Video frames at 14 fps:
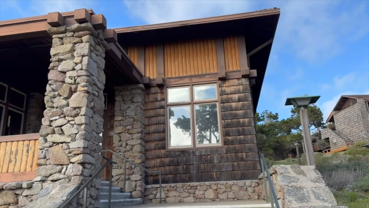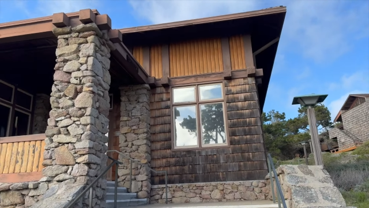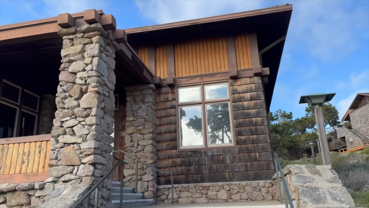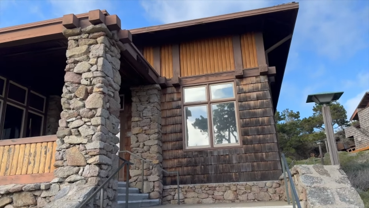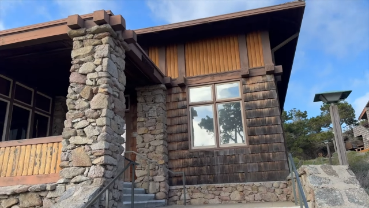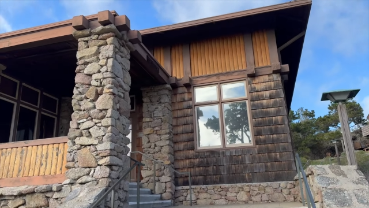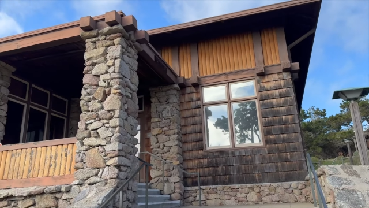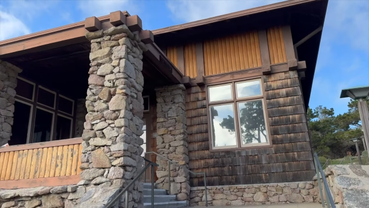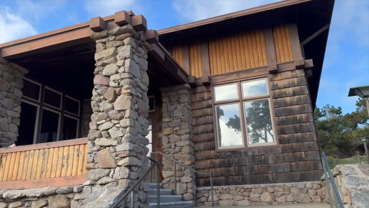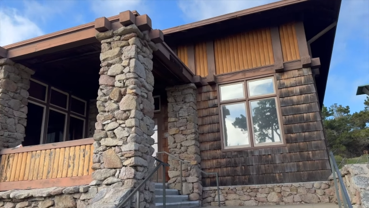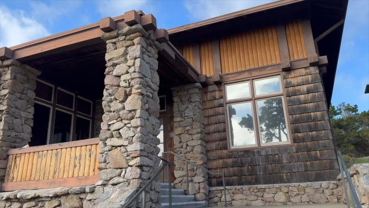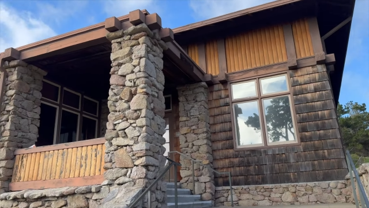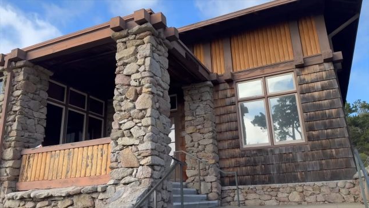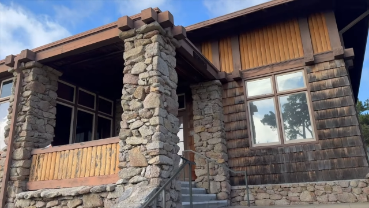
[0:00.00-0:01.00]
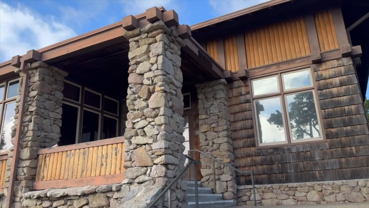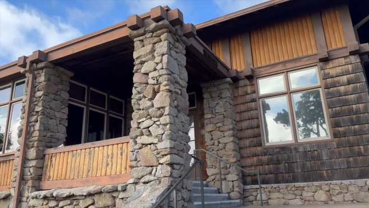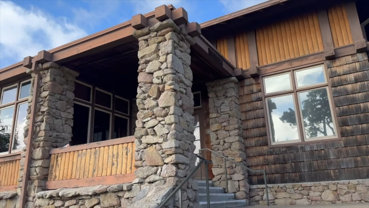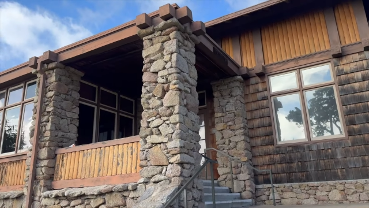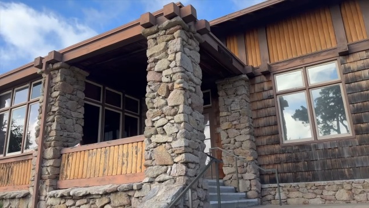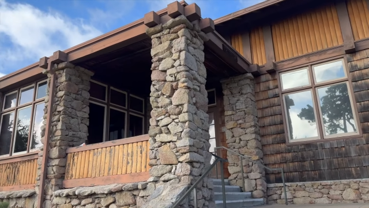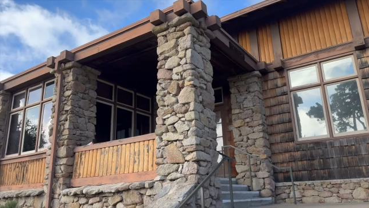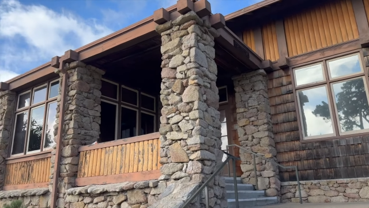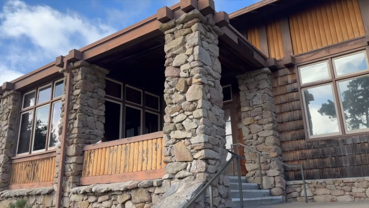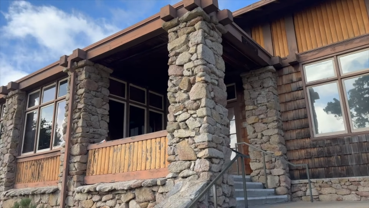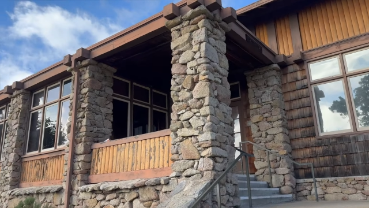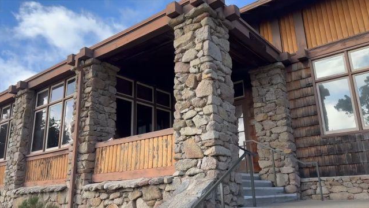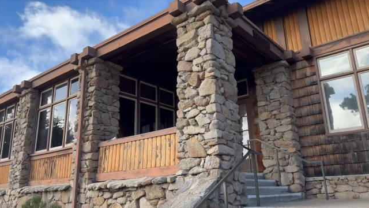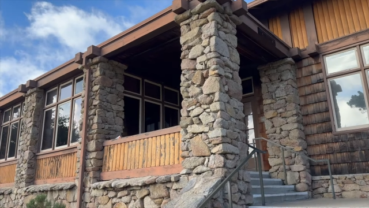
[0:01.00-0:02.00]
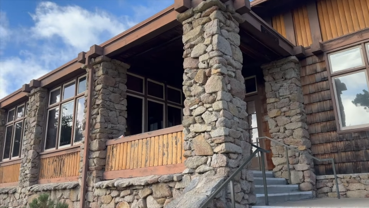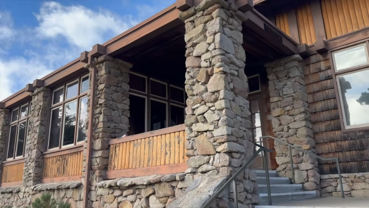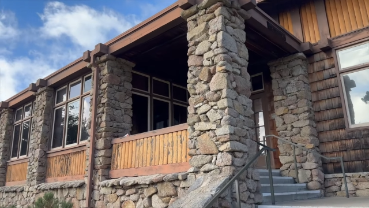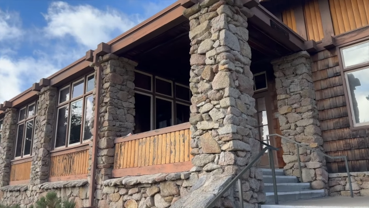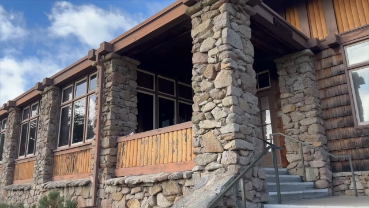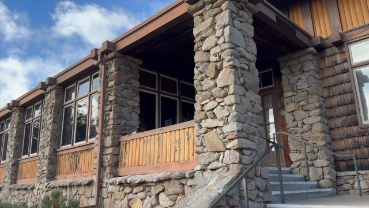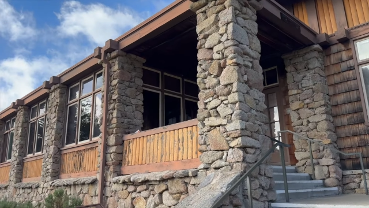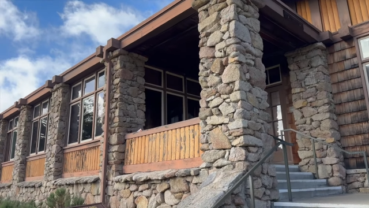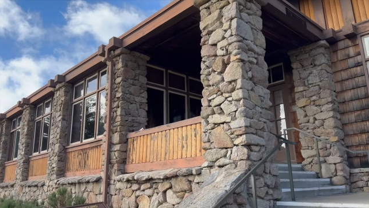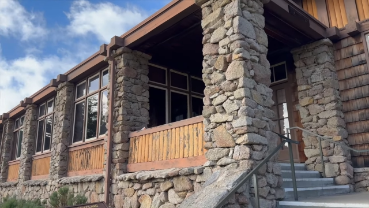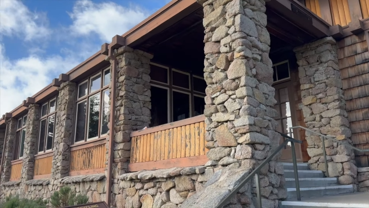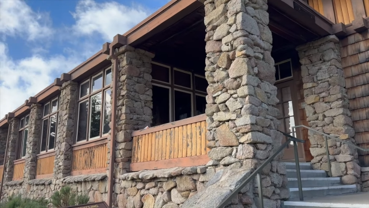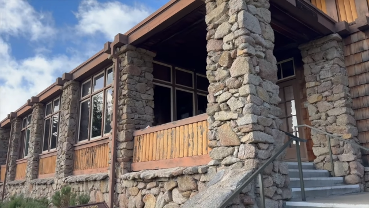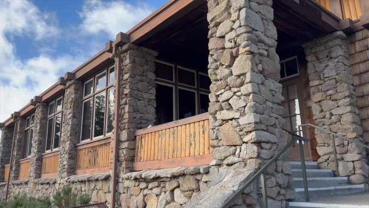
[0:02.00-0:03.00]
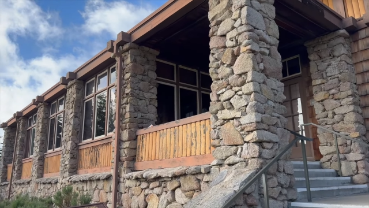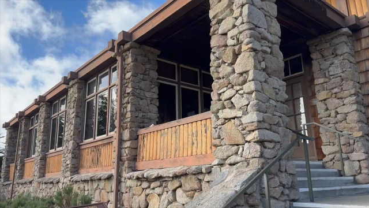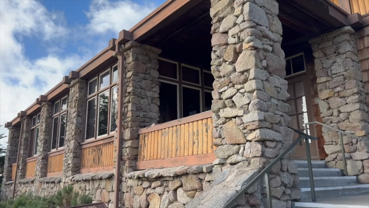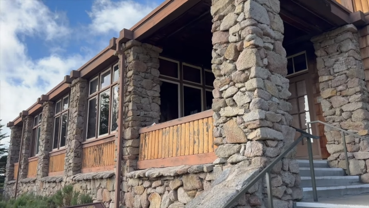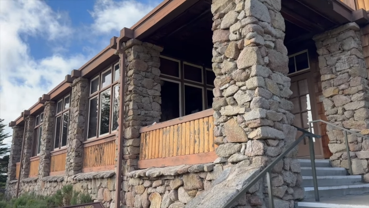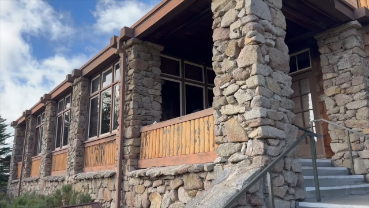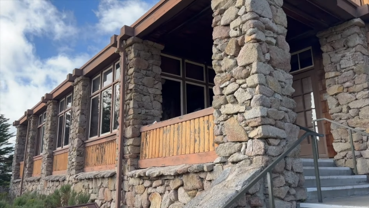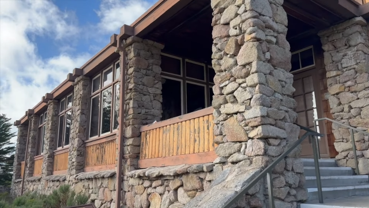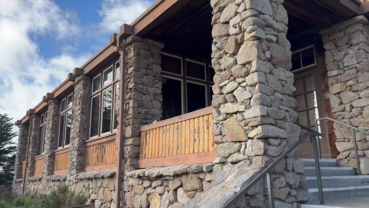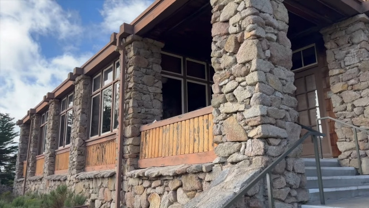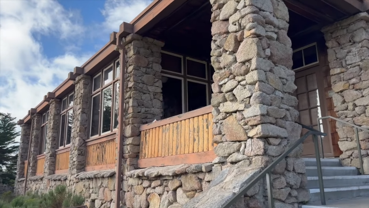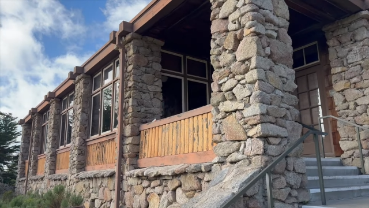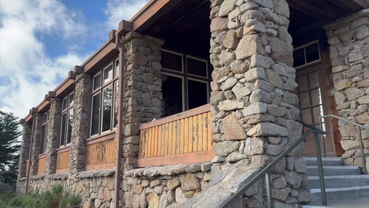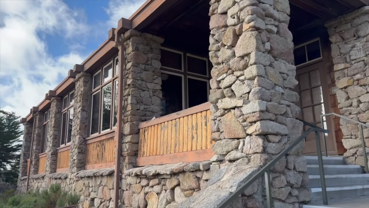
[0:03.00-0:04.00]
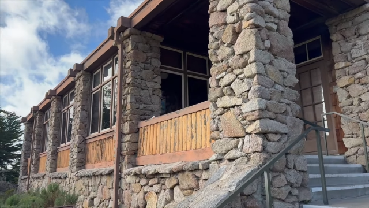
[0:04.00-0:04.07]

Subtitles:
Nobody's mouth can be seen.